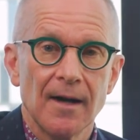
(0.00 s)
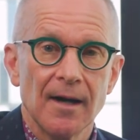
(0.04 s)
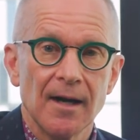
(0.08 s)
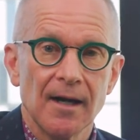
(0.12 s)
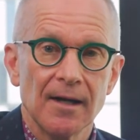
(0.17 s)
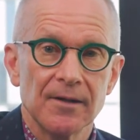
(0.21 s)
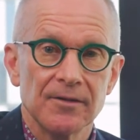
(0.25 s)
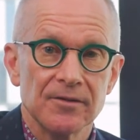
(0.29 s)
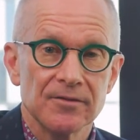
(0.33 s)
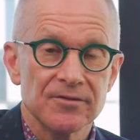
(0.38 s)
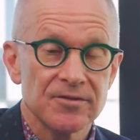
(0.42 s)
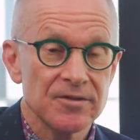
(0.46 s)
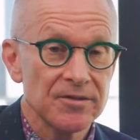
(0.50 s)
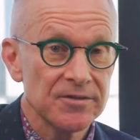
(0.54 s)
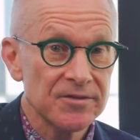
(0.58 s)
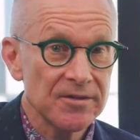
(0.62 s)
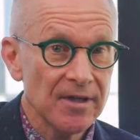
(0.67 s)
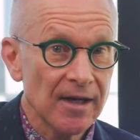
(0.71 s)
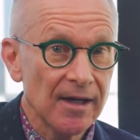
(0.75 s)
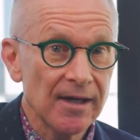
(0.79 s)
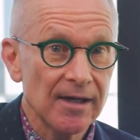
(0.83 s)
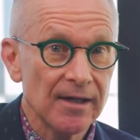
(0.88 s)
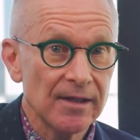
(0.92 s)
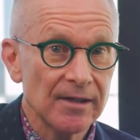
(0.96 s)
And
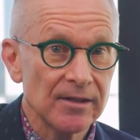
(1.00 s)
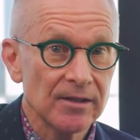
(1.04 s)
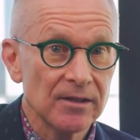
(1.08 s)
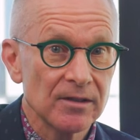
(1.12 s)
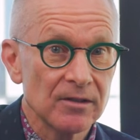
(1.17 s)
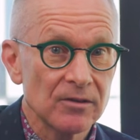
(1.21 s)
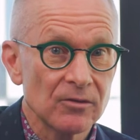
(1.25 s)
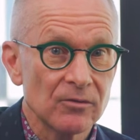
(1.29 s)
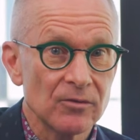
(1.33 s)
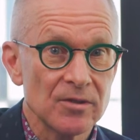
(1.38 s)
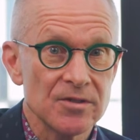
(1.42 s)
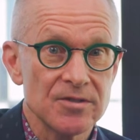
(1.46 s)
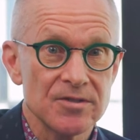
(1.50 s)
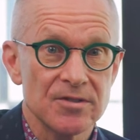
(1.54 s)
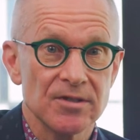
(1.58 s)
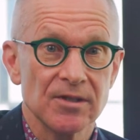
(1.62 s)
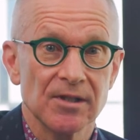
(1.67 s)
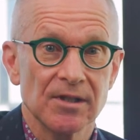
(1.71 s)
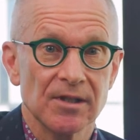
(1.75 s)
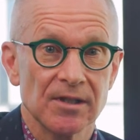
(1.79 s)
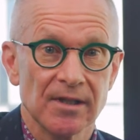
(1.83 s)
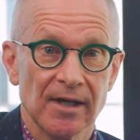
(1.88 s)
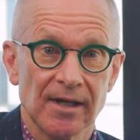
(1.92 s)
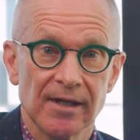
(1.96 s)
today, we're
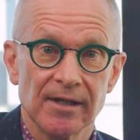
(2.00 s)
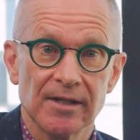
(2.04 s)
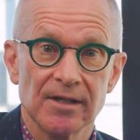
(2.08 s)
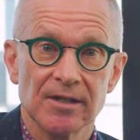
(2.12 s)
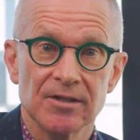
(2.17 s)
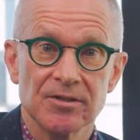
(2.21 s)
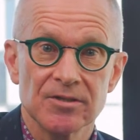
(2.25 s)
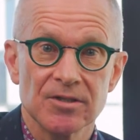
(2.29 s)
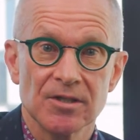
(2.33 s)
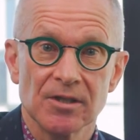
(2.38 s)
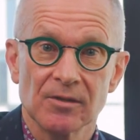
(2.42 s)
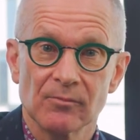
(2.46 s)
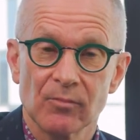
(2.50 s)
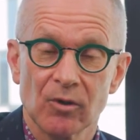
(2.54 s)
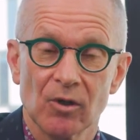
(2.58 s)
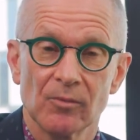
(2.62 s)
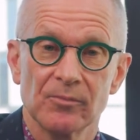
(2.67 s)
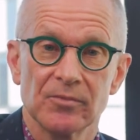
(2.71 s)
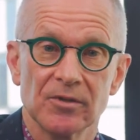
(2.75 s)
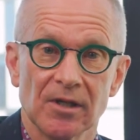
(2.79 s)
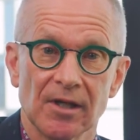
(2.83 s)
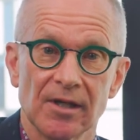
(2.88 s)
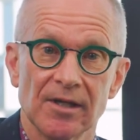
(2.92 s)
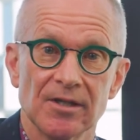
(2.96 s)
seeing an ageing
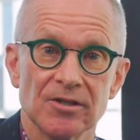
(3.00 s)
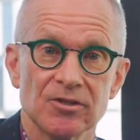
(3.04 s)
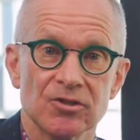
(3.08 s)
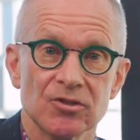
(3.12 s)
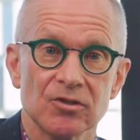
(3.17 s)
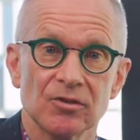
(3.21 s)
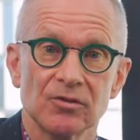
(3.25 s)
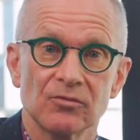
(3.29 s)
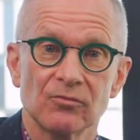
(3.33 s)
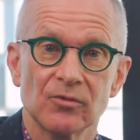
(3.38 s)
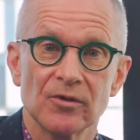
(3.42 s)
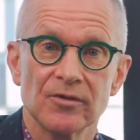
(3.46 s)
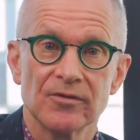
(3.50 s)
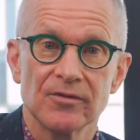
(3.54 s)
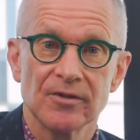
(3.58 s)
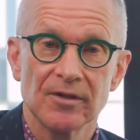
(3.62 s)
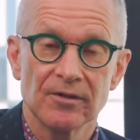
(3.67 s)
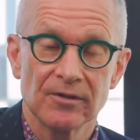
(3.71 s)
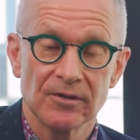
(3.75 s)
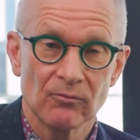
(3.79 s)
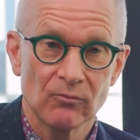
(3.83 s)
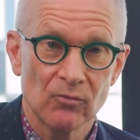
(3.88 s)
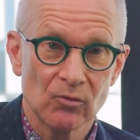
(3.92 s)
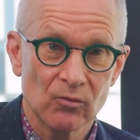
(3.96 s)
population with a
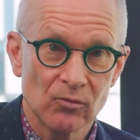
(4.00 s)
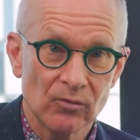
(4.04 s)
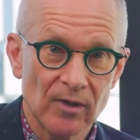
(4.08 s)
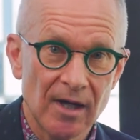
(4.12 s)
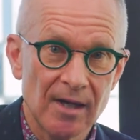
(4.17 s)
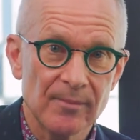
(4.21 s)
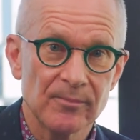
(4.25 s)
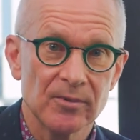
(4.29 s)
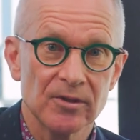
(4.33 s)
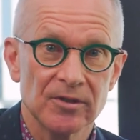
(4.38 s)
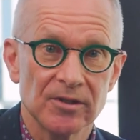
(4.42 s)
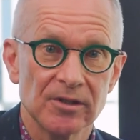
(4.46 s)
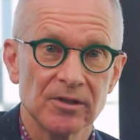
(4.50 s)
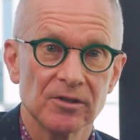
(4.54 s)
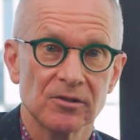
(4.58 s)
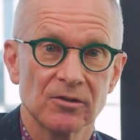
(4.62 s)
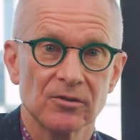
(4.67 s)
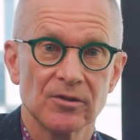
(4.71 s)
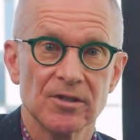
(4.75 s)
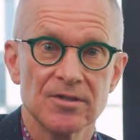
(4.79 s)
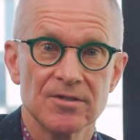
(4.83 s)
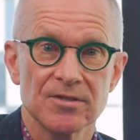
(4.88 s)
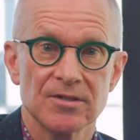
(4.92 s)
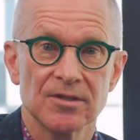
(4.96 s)
rapid
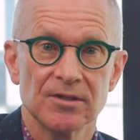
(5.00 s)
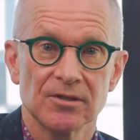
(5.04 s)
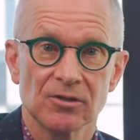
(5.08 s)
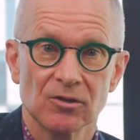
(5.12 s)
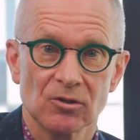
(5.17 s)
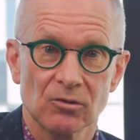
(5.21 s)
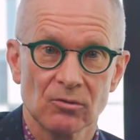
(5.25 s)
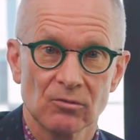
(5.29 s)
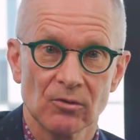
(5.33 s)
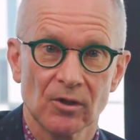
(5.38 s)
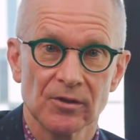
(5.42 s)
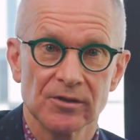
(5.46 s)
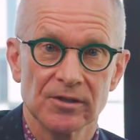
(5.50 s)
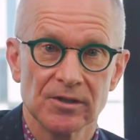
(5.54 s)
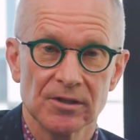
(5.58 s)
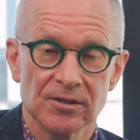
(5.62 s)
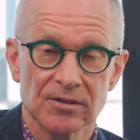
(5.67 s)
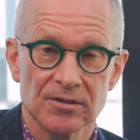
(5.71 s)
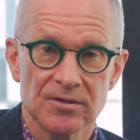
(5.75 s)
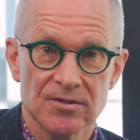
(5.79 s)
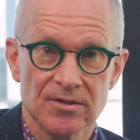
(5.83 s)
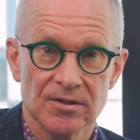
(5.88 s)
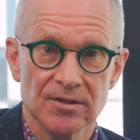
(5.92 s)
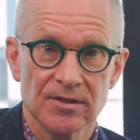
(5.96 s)
increase in chronic
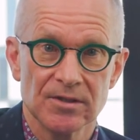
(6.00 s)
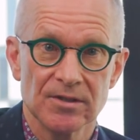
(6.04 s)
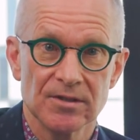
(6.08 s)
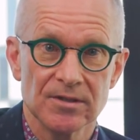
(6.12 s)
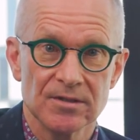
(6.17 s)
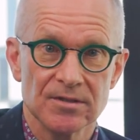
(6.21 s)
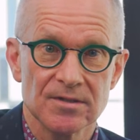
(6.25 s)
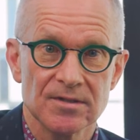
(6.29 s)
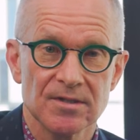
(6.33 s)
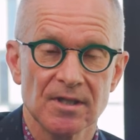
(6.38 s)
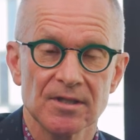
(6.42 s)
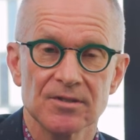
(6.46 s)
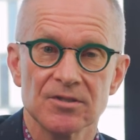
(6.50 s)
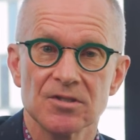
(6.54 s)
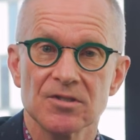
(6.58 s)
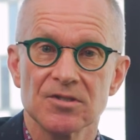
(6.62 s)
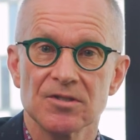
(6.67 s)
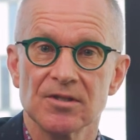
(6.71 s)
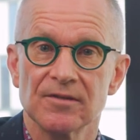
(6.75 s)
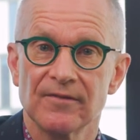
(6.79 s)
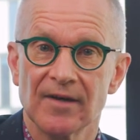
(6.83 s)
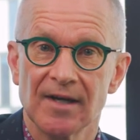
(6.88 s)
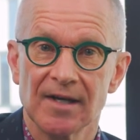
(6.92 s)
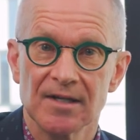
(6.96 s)
disease, such as
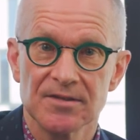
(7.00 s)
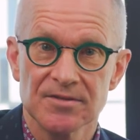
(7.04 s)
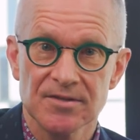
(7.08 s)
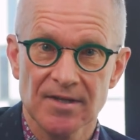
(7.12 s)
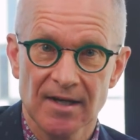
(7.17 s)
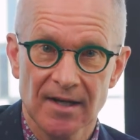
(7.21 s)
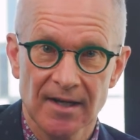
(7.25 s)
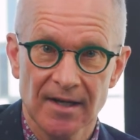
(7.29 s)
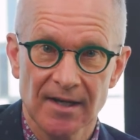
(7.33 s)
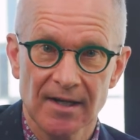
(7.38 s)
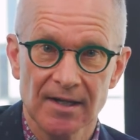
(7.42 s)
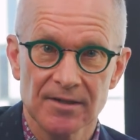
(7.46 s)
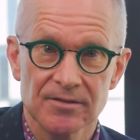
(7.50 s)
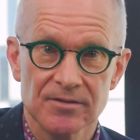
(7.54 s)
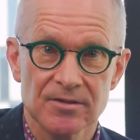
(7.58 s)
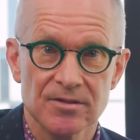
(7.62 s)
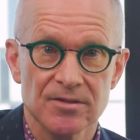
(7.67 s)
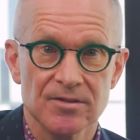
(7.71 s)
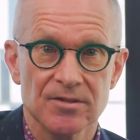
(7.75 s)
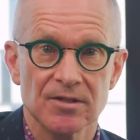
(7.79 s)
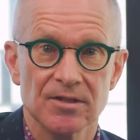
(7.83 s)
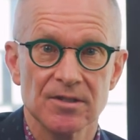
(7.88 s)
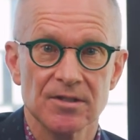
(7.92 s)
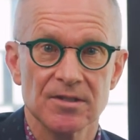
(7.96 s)
advanced heart
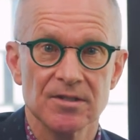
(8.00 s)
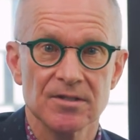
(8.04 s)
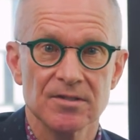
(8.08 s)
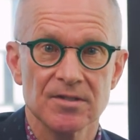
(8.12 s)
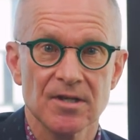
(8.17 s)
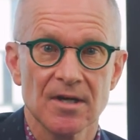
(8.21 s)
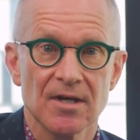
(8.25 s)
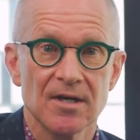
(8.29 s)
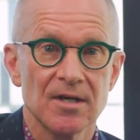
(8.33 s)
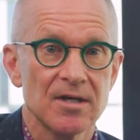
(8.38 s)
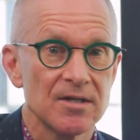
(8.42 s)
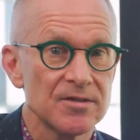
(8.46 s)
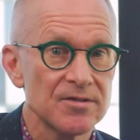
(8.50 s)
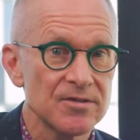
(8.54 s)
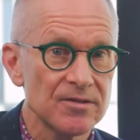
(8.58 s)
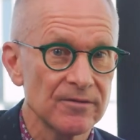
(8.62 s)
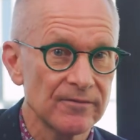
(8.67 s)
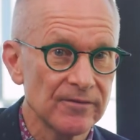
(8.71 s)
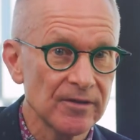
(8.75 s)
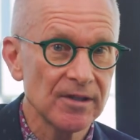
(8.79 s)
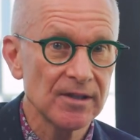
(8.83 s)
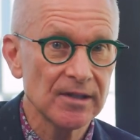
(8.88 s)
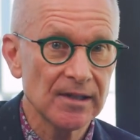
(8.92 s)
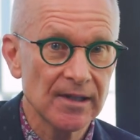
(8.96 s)
disease,
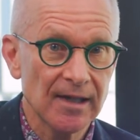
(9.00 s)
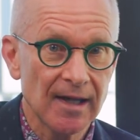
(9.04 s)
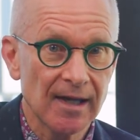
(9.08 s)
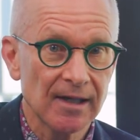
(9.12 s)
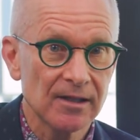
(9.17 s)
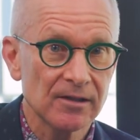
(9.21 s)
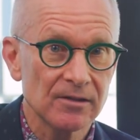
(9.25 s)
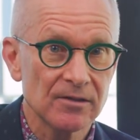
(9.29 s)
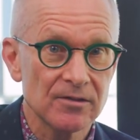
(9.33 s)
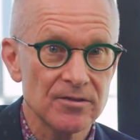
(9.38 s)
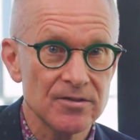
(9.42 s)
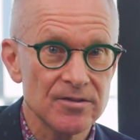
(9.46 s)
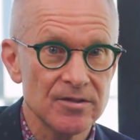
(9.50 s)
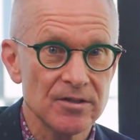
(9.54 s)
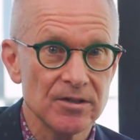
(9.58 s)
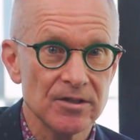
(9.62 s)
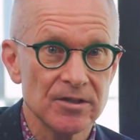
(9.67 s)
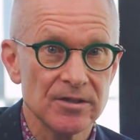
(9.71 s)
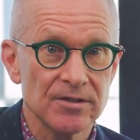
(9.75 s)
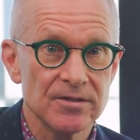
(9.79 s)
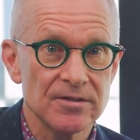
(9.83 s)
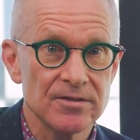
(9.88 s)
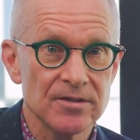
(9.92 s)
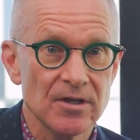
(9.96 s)
severe lung
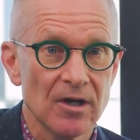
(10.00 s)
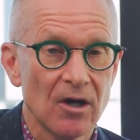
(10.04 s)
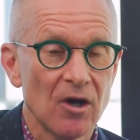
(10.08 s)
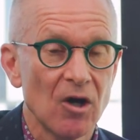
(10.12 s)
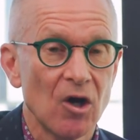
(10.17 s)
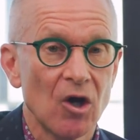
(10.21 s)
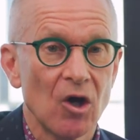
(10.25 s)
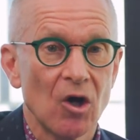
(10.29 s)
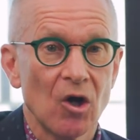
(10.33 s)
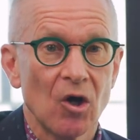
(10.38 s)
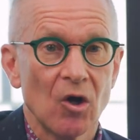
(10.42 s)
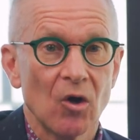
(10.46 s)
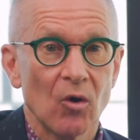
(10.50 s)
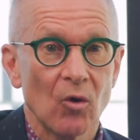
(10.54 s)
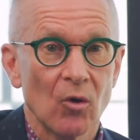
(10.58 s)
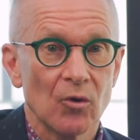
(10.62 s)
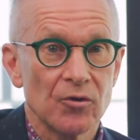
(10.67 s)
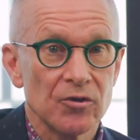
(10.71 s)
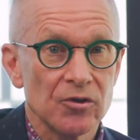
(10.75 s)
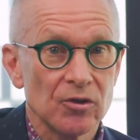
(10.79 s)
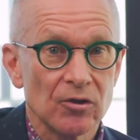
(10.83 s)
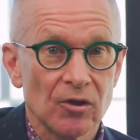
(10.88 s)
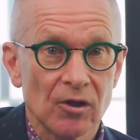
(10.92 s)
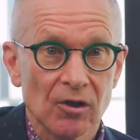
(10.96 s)
disease, or
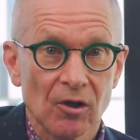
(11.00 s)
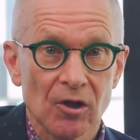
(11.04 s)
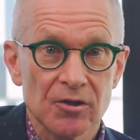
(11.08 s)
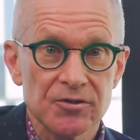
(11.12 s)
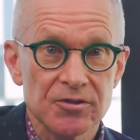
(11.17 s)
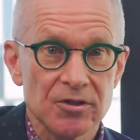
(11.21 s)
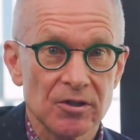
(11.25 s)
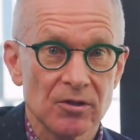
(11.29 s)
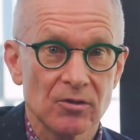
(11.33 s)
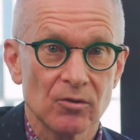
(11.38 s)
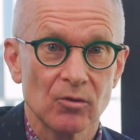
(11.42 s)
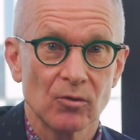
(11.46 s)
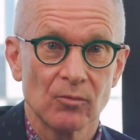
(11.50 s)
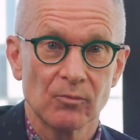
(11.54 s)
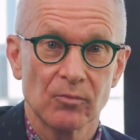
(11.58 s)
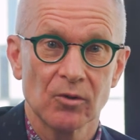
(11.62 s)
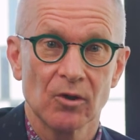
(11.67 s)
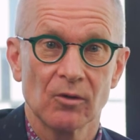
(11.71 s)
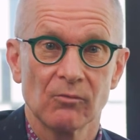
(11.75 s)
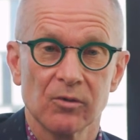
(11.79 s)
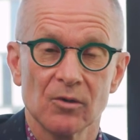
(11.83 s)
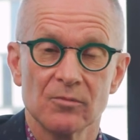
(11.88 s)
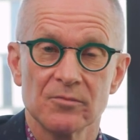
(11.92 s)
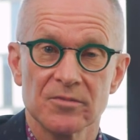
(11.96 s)
neurological
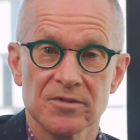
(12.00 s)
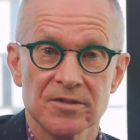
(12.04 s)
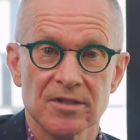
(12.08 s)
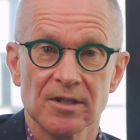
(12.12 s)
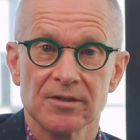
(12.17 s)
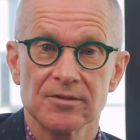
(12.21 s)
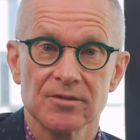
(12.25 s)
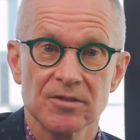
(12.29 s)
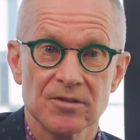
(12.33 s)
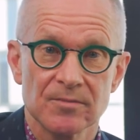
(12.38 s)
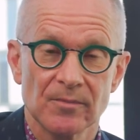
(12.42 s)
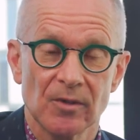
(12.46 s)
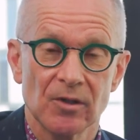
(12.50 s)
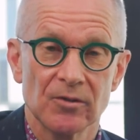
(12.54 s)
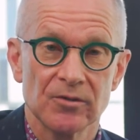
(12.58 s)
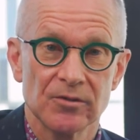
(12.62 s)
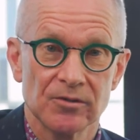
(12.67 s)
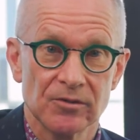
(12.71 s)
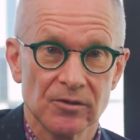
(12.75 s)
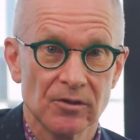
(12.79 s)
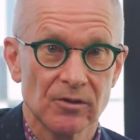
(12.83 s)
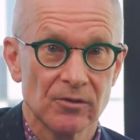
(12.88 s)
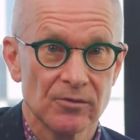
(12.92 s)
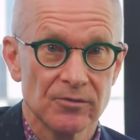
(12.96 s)
problems such as motor
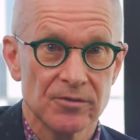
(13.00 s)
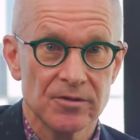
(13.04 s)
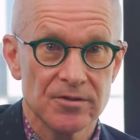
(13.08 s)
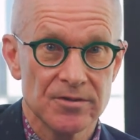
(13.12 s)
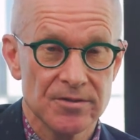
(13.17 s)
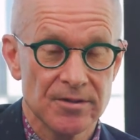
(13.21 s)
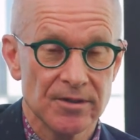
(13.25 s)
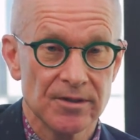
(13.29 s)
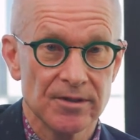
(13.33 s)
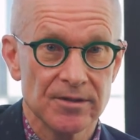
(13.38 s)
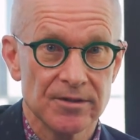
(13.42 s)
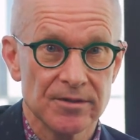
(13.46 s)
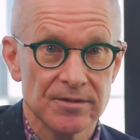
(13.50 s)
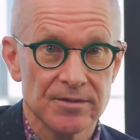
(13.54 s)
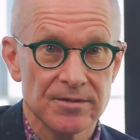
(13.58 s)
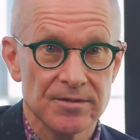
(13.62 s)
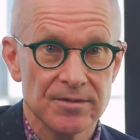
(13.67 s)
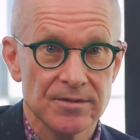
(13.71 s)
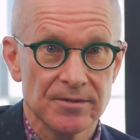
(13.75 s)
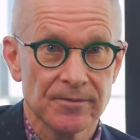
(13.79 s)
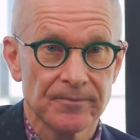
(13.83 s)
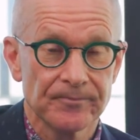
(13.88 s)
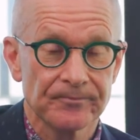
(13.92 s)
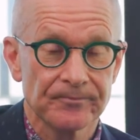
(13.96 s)
neuron disease.